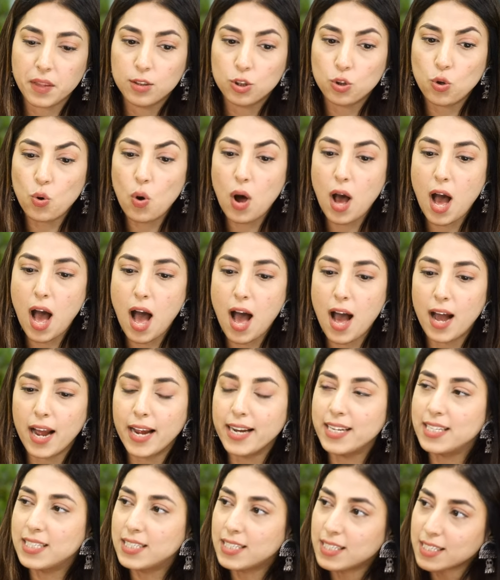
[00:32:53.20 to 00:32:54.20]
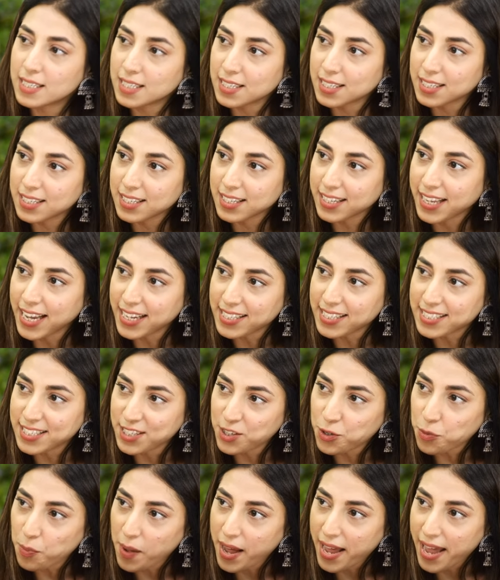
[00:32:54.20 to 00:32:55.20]
So it gets
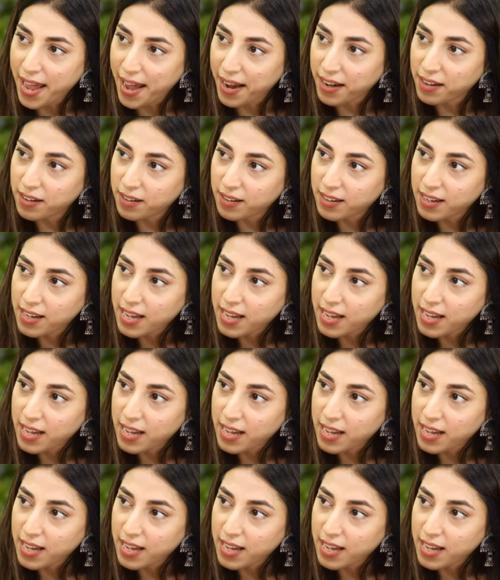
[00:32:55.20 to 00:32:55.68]
into my head